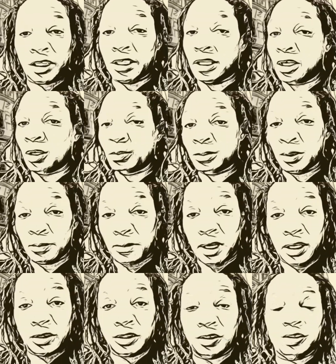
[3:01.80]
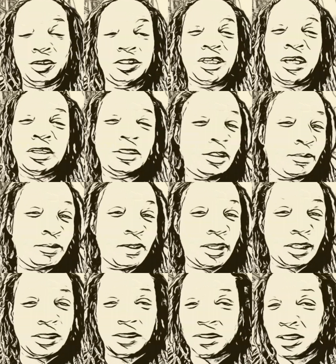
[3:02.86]
to help them out and you're telling them
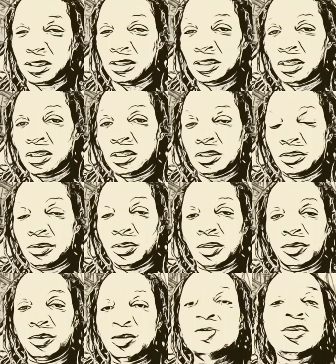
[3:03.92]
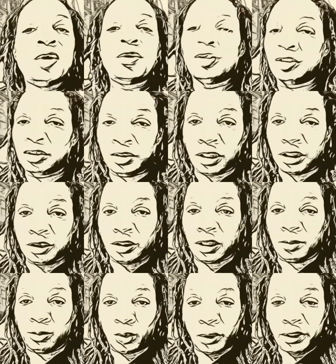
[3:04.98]
things that, you know that you're not trying to
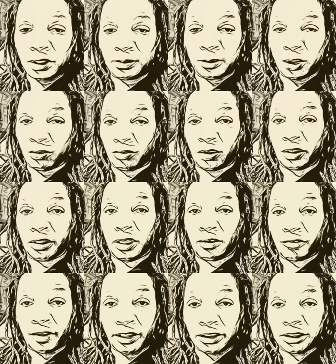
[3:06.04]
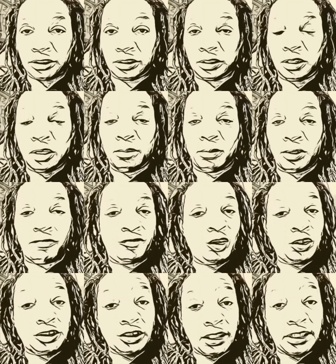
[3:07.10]
point them in the wrong direction. But if you're
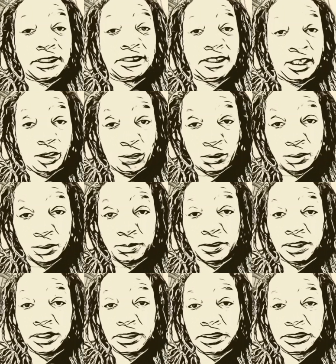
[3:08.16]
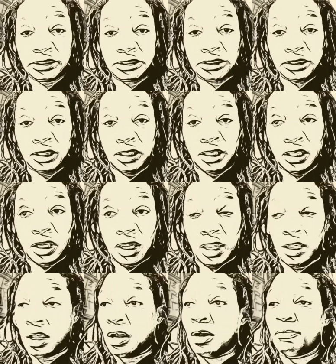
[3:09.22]
trying to tell them things
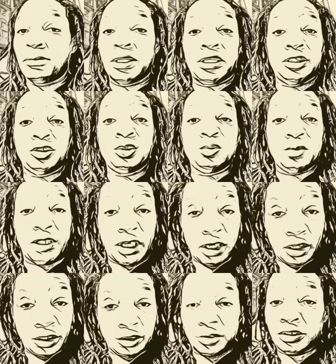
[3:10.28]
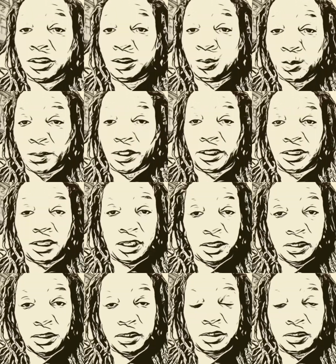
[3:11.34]
because you care, you genuinely
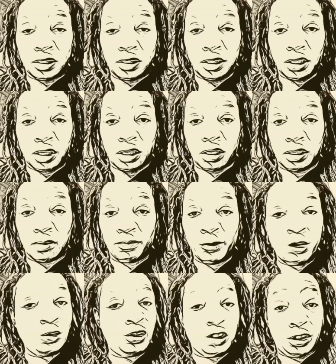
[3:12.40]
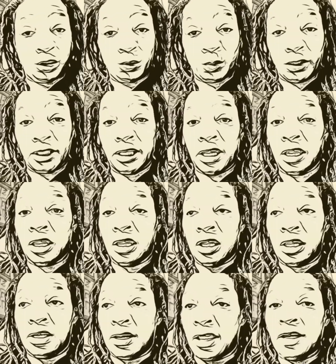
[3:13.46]
care, you genuinely
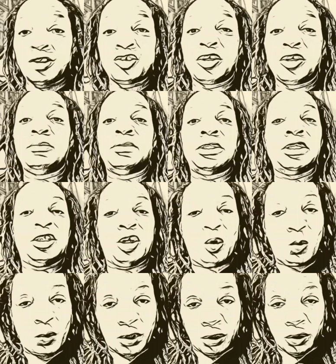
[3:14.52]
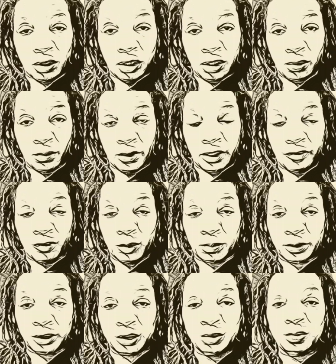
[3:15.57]
not trying to be a know-it-all or whatever,
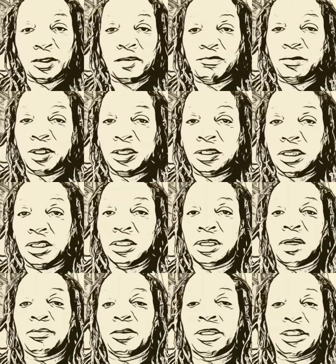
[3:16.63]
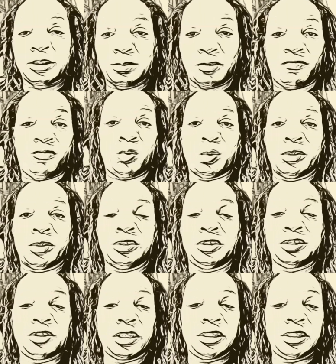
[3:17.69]
but you have been in that place before and you're
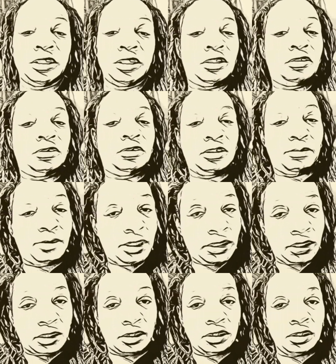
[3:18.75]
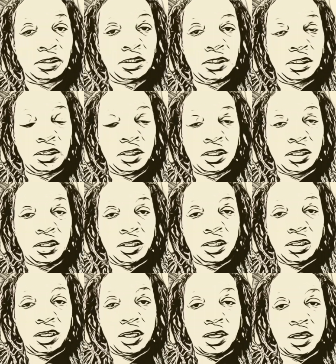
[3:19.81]
trying to be there.
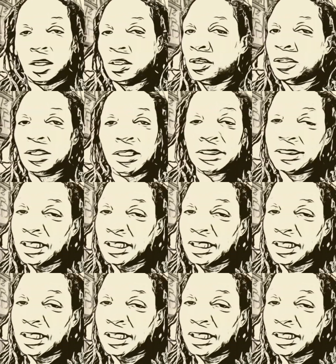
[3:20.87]
And they're not